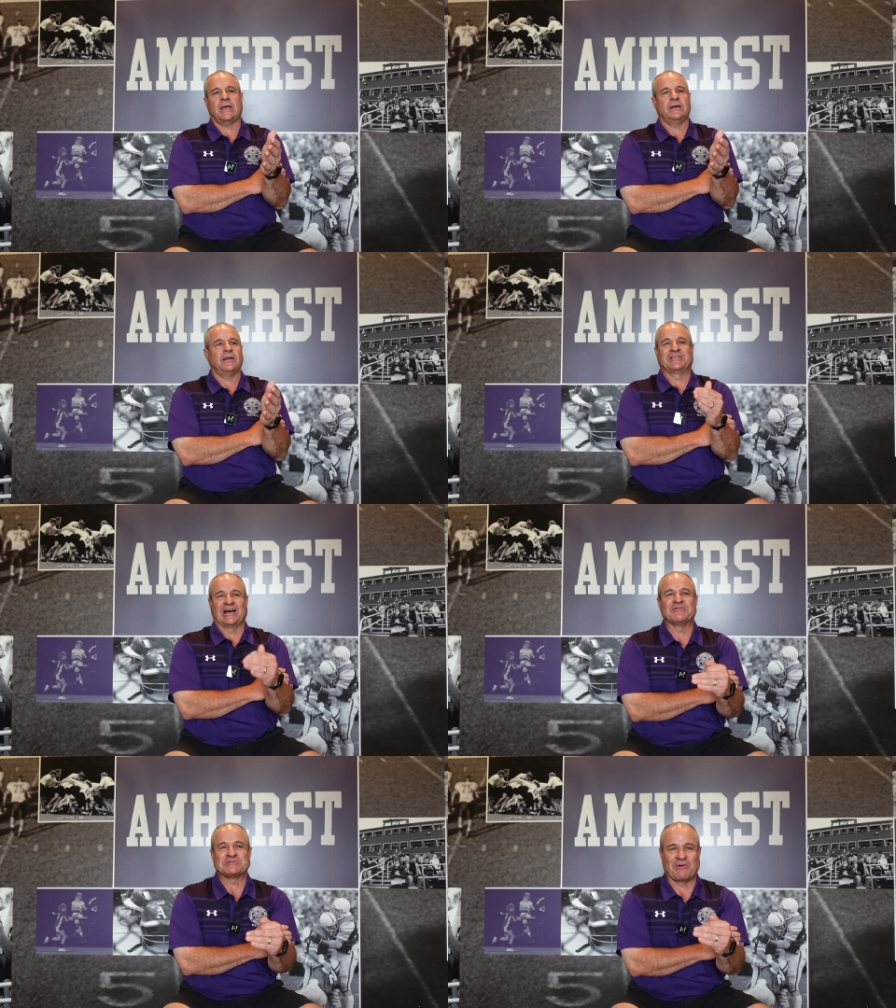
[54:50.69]
And the
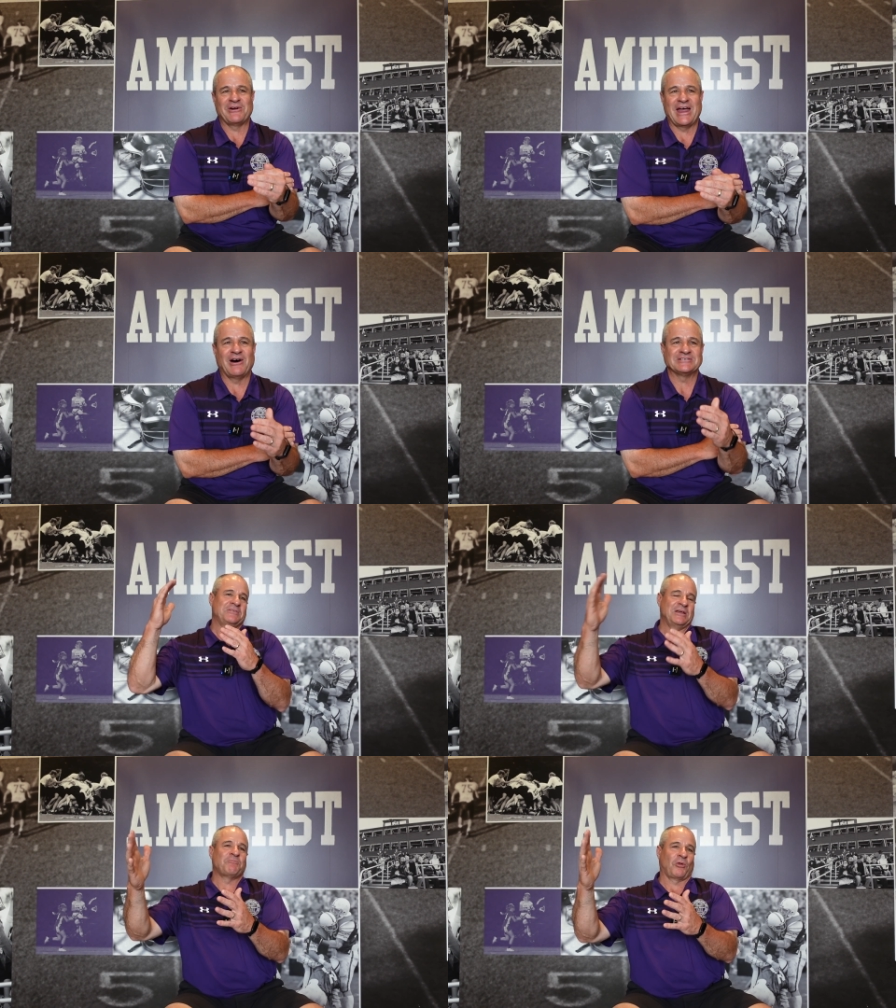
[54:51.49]
toughest part now is
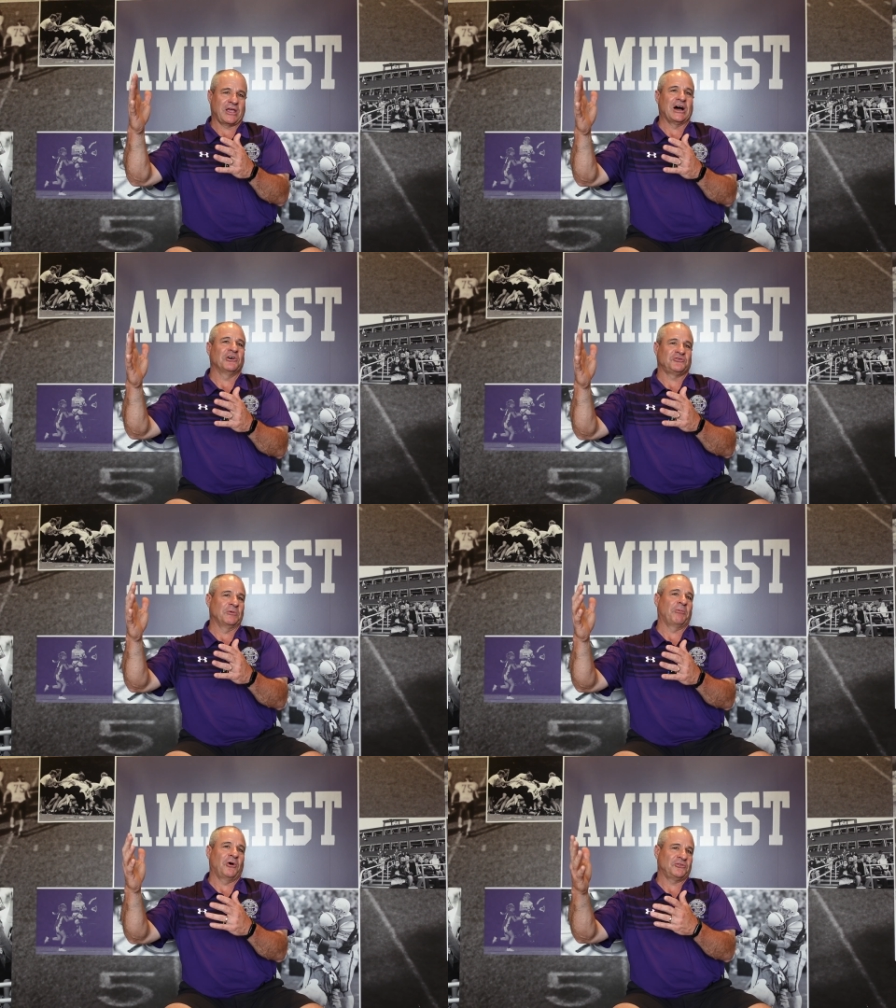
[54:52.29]
they play college
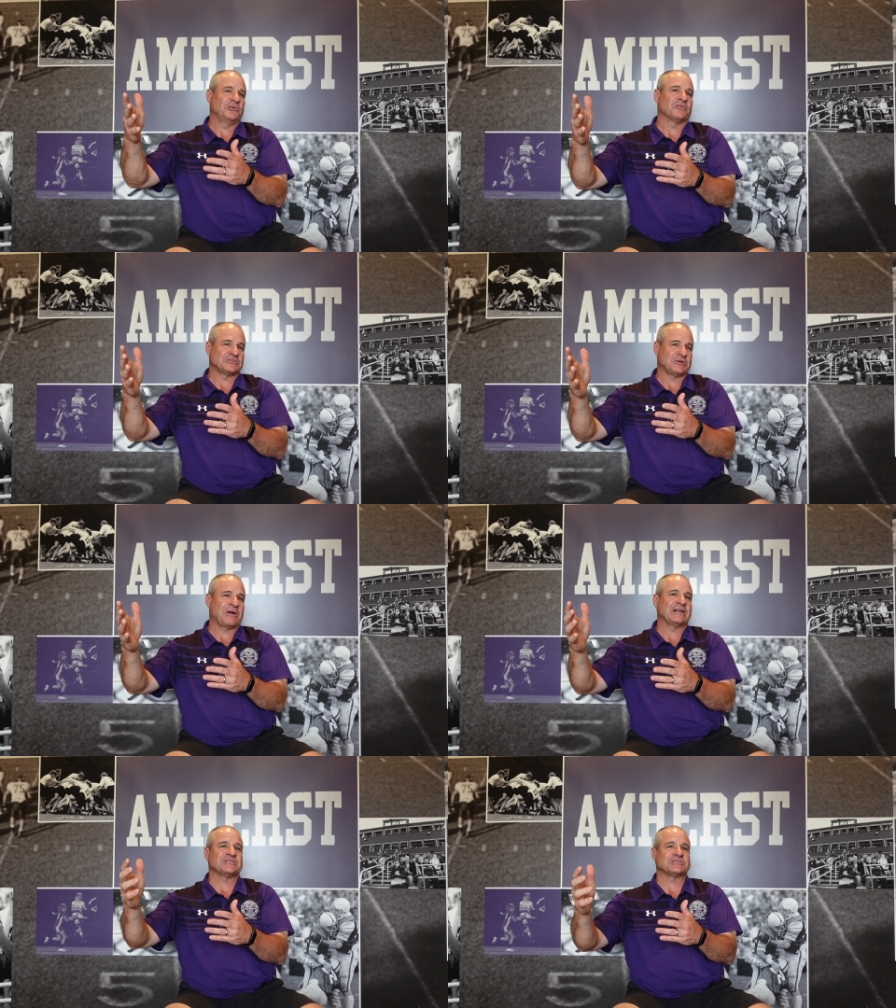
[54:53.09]
football at the University of
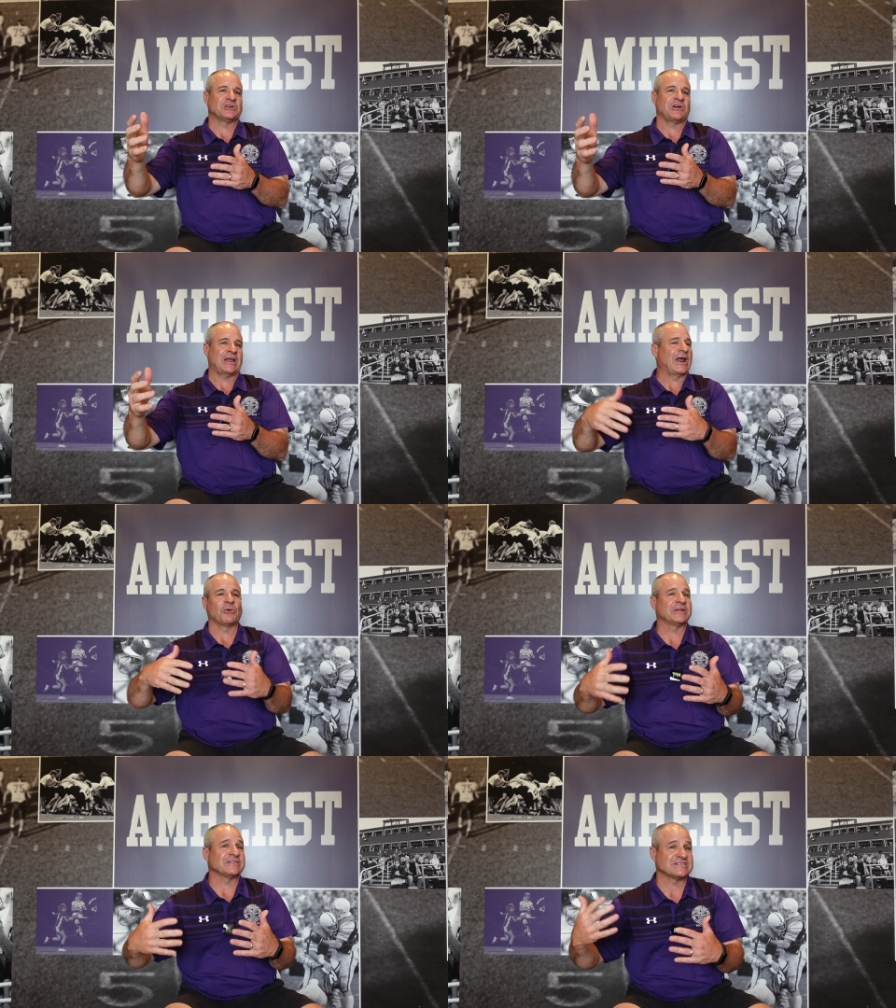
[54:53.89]
Rochester and I don't
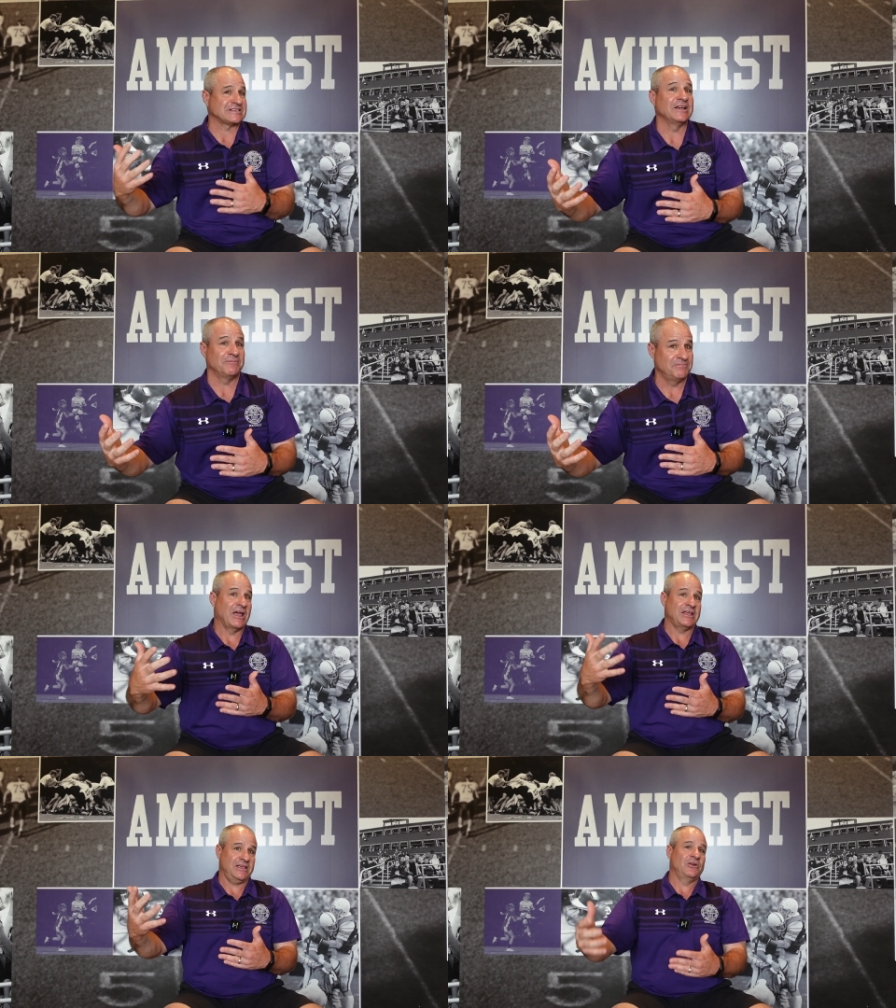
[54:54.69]
get to see them,
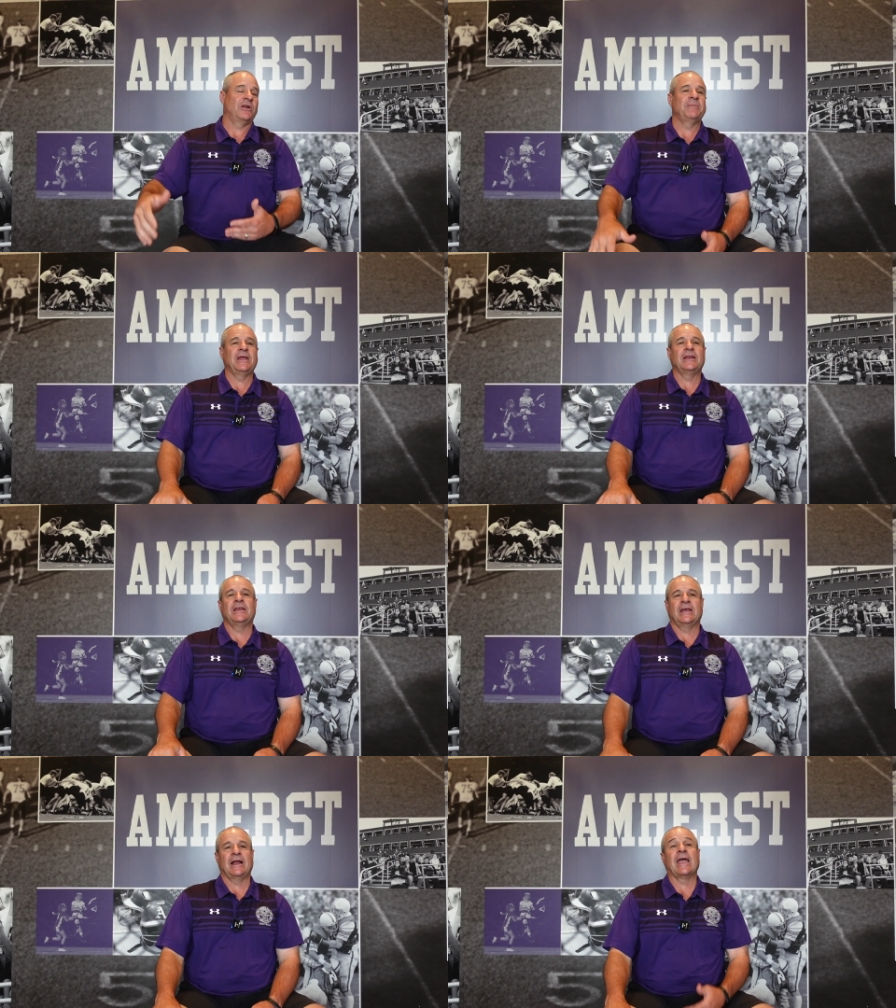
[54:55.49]
right? You know what I
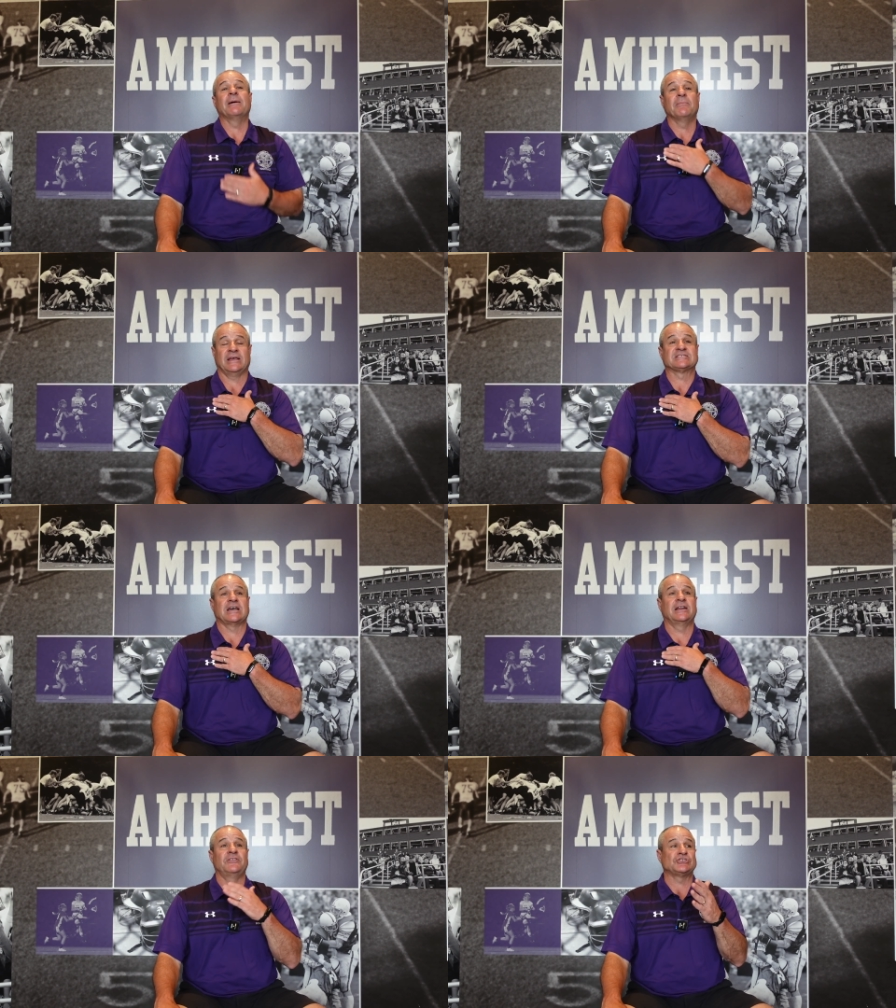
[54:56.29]
mean? And I am
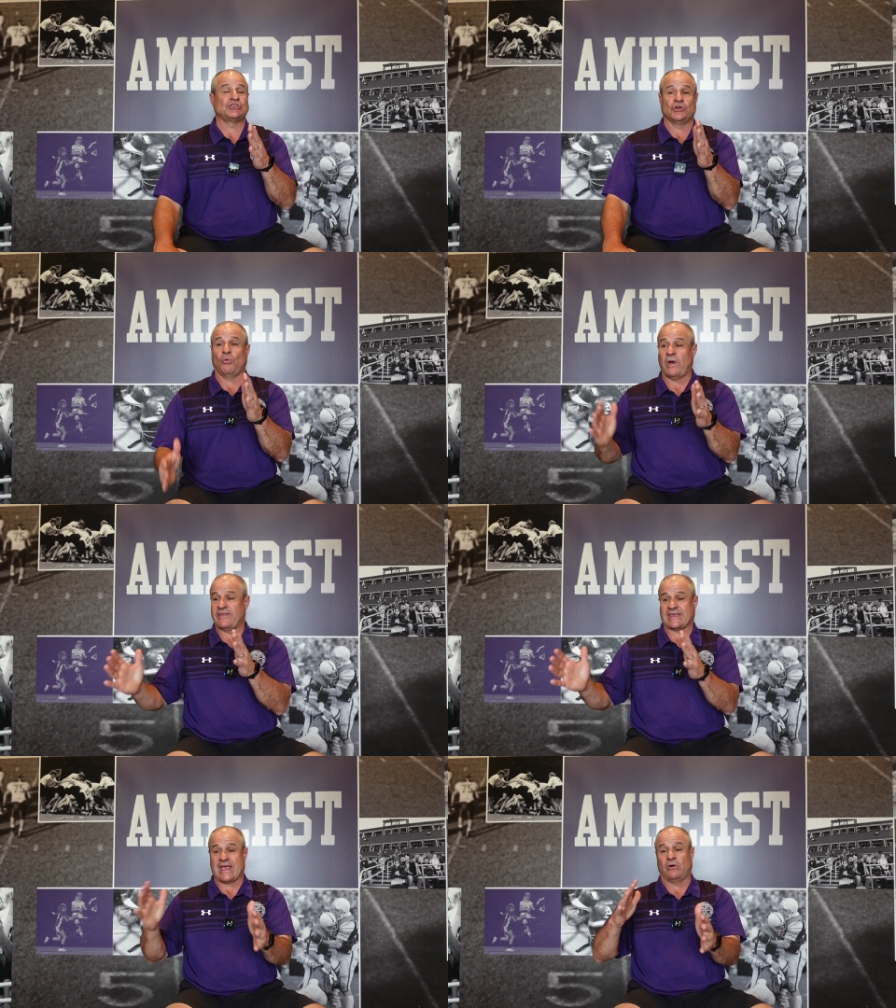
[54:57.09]
excited this year, the way the
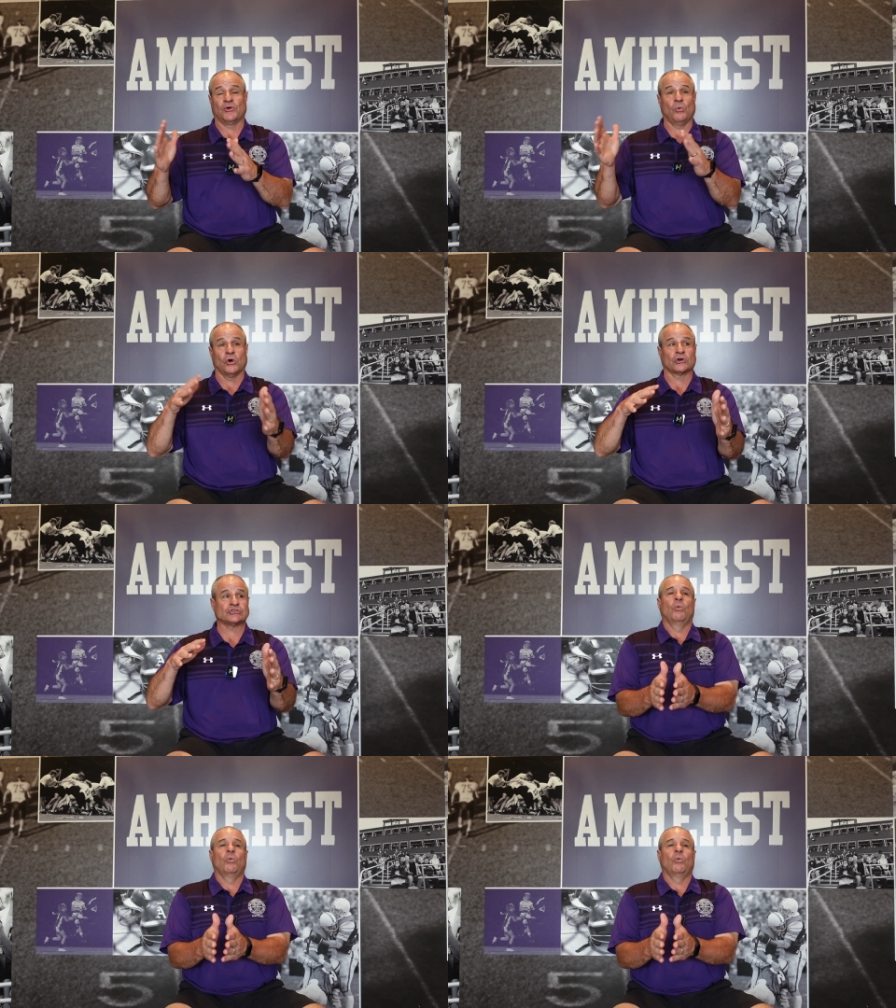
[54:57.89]
calendar works.